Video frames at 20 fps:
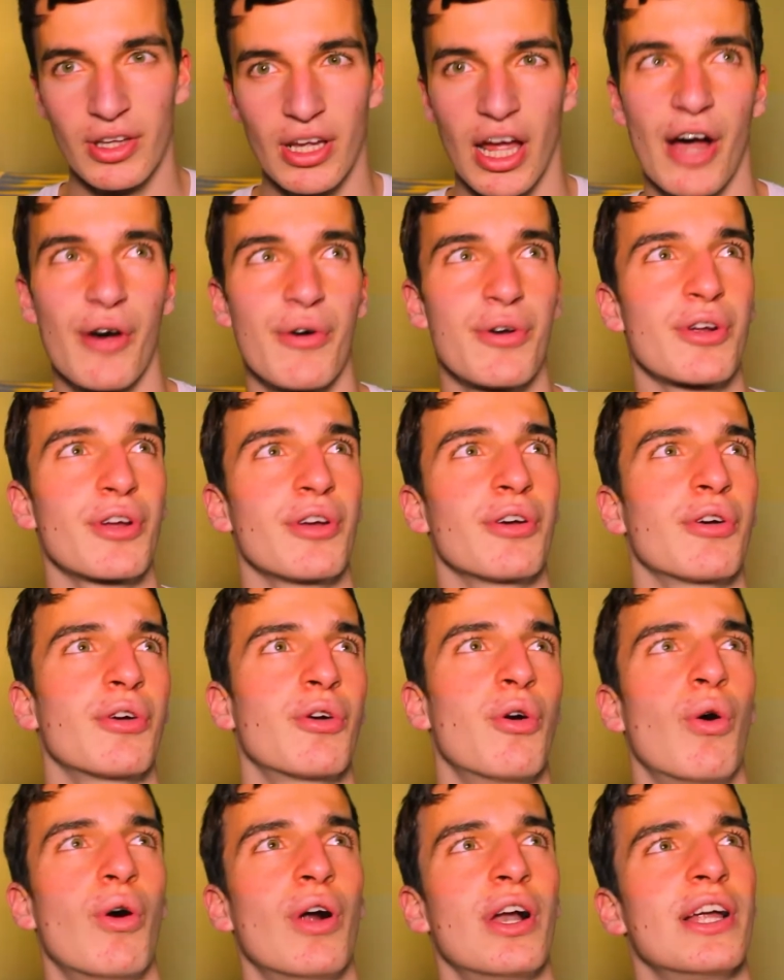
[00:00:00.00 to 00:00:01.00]
our
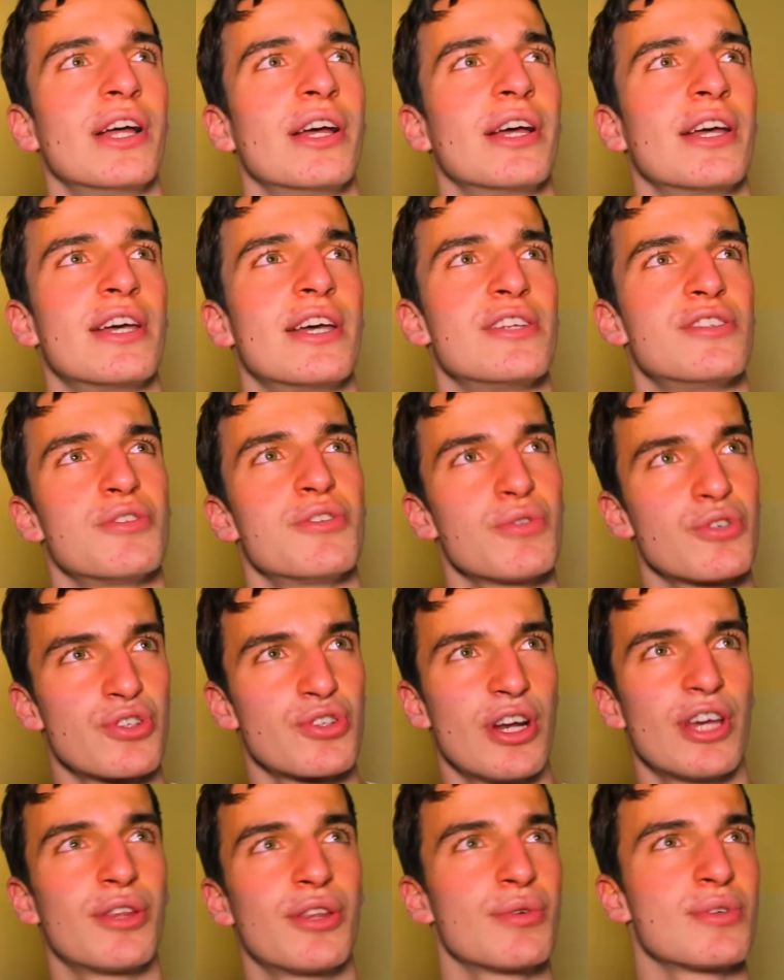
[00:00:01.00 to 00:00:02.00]
goal is
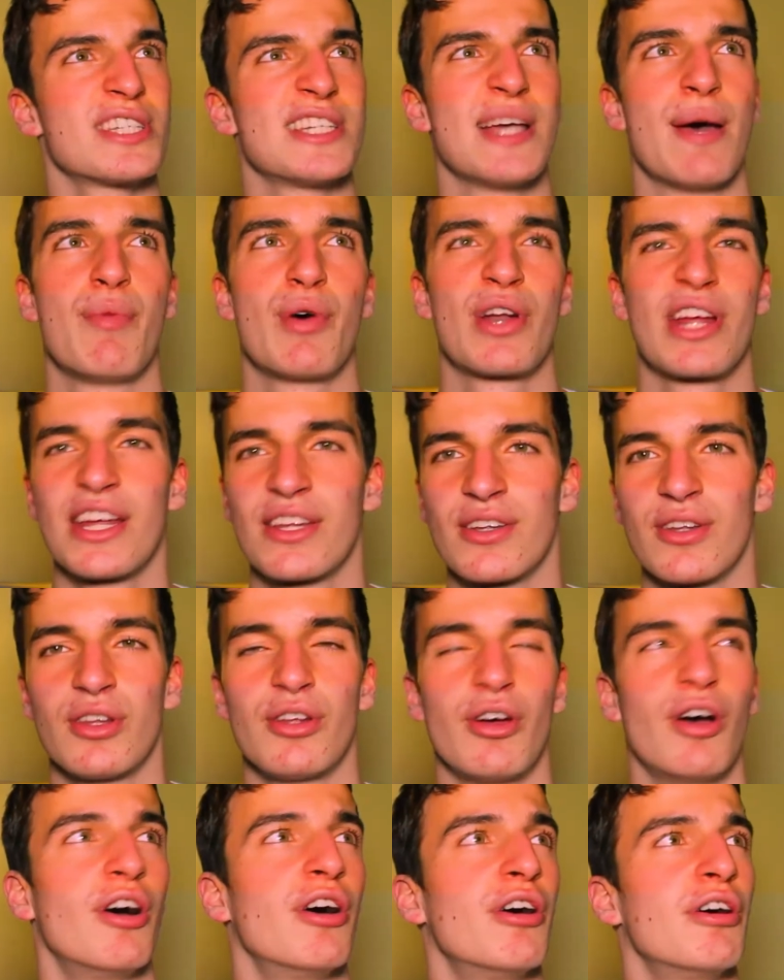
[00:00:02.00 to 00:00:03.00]
usually to separate
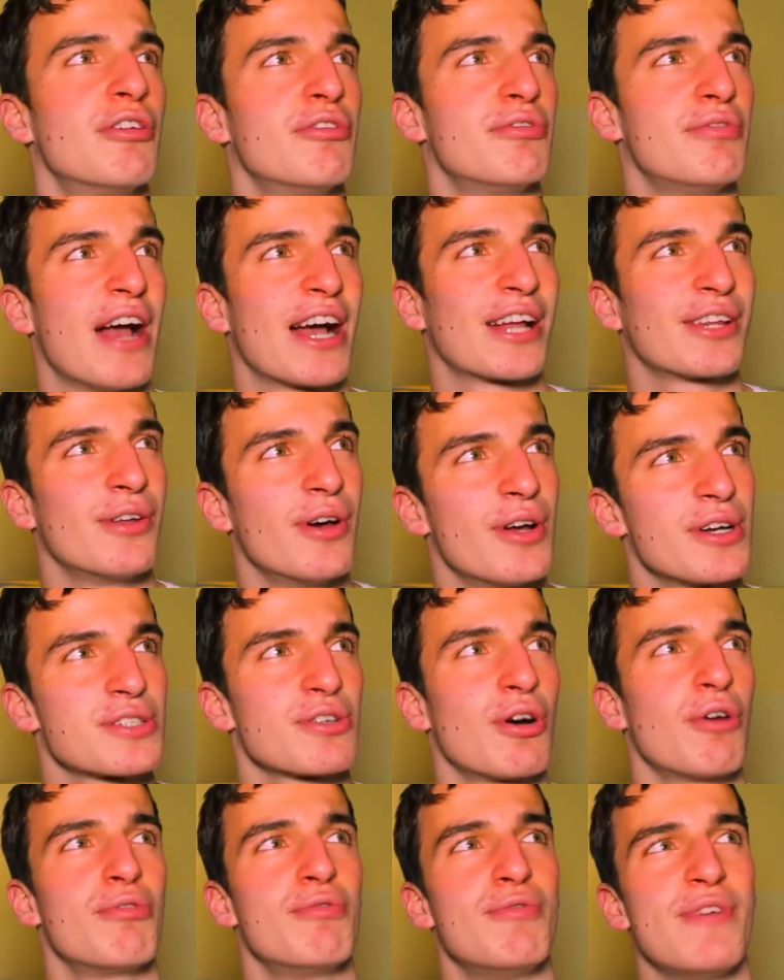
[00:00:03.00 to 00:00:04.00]
the
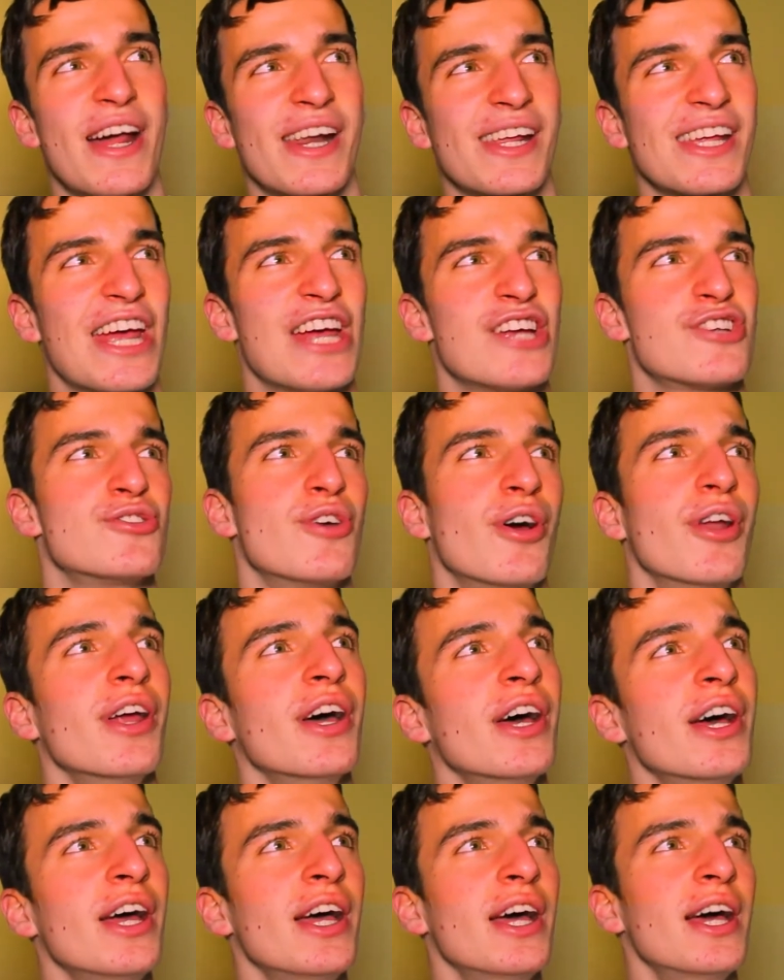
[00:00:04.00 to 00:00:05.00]
factors of
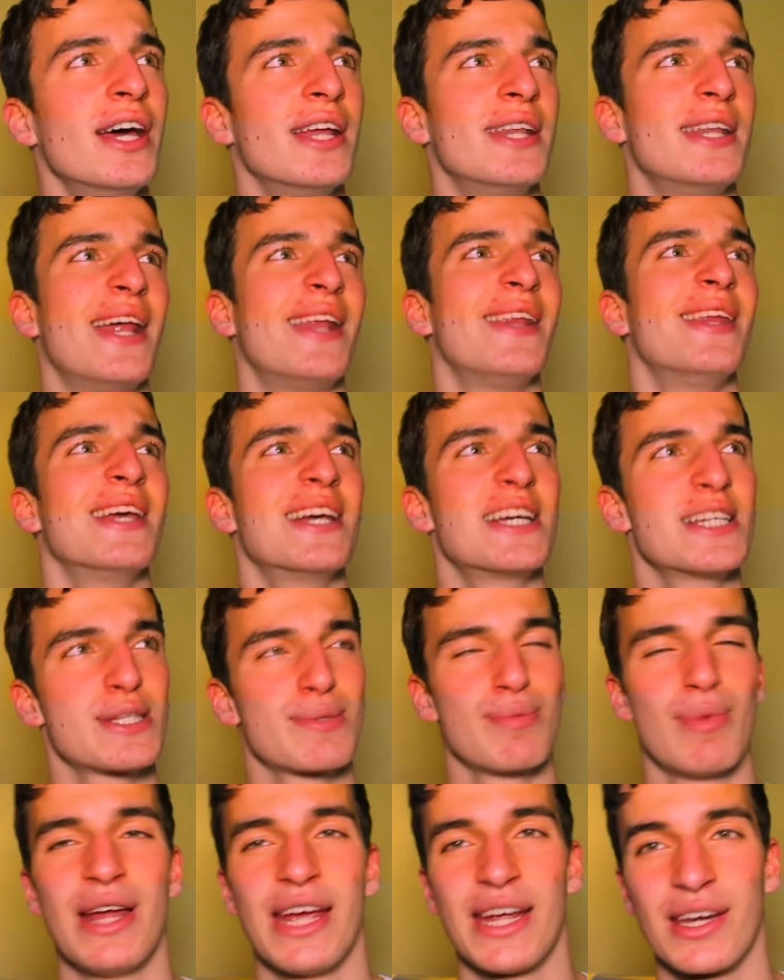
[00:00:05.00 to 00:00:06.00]
variation that
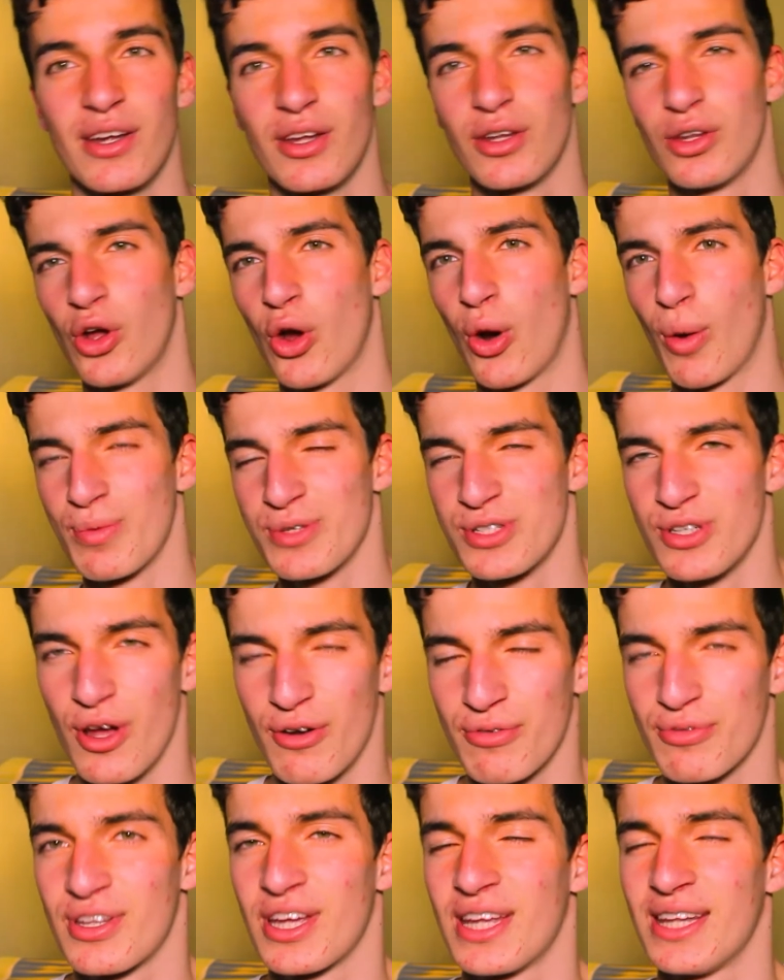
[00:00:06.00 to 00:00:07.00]
explain the
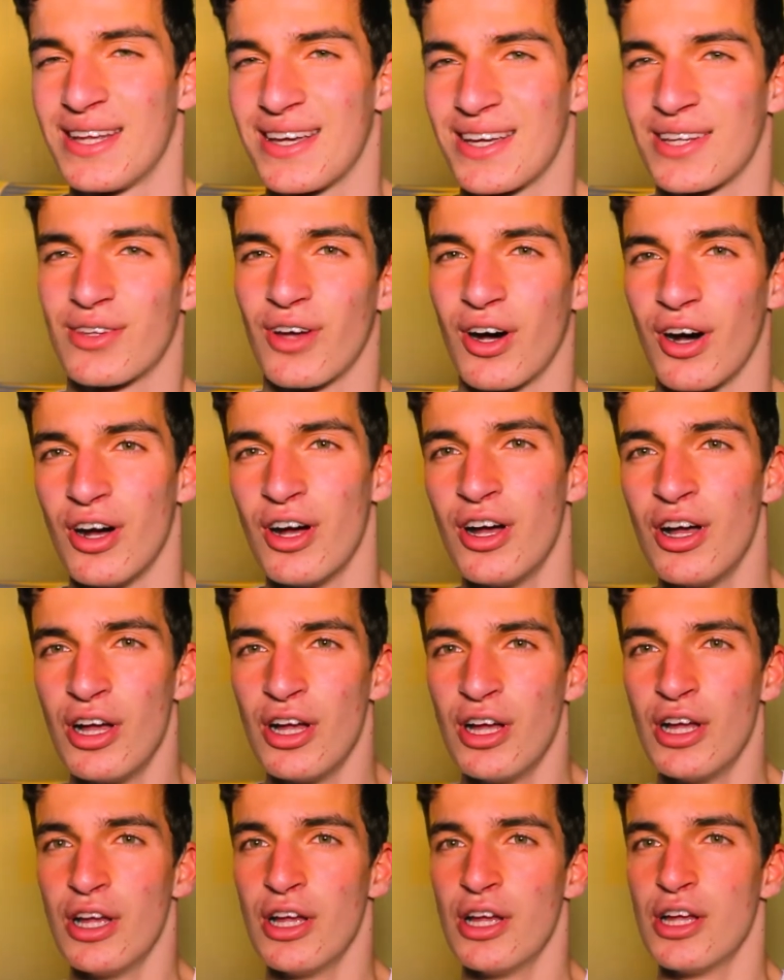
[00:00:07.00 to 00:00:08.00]
observed data.
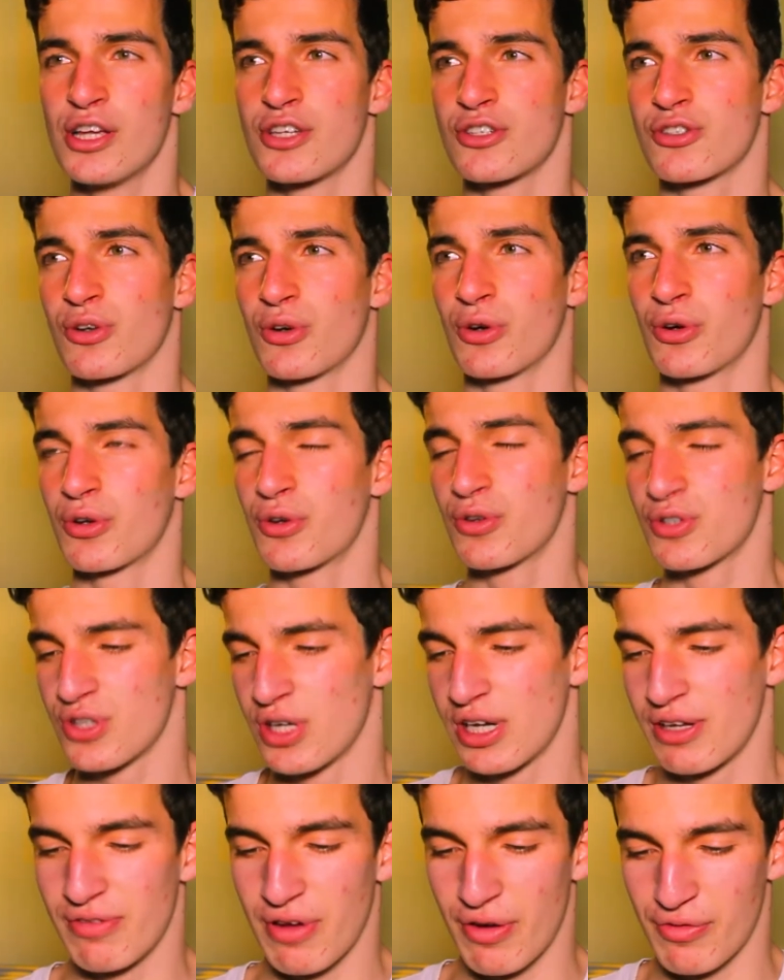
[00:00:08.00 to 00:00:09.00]
So
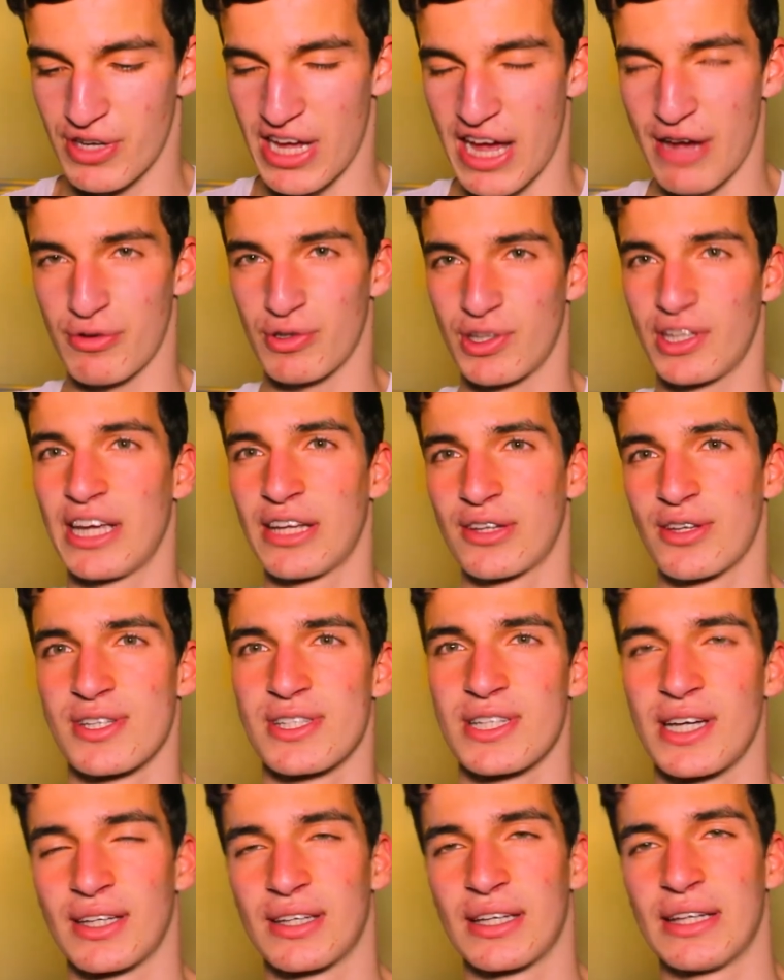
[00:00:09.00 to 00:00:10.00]
usually when we have a data
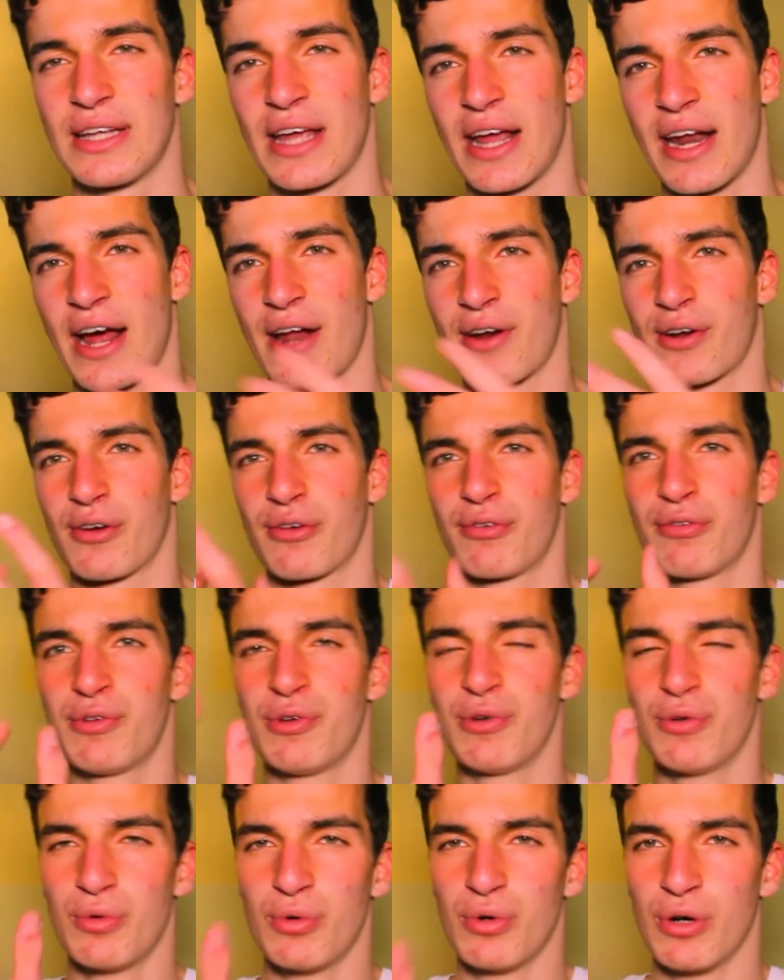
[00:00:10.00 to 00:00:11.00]
set, there are a
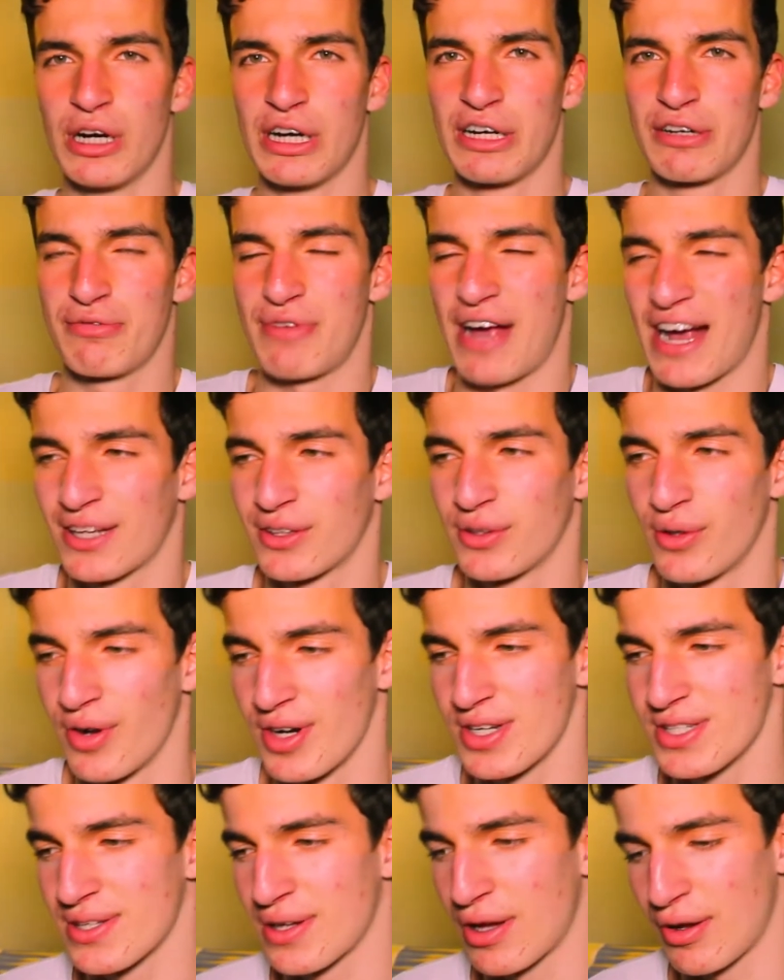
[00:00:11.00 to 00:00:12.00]
few
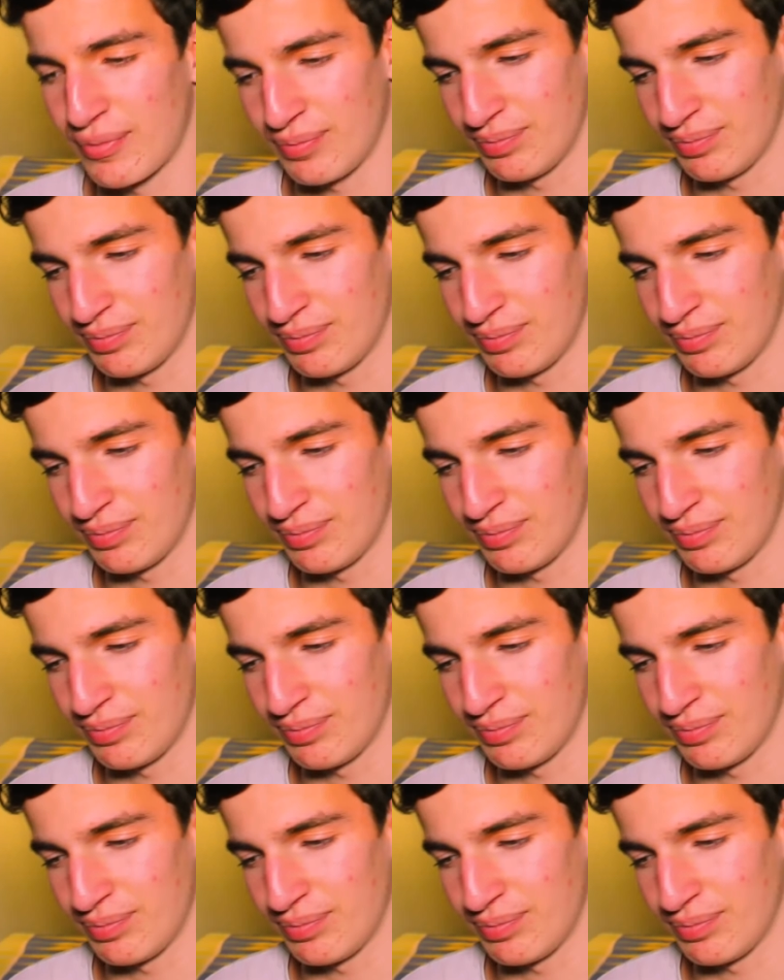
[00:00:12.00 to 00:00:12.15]
factors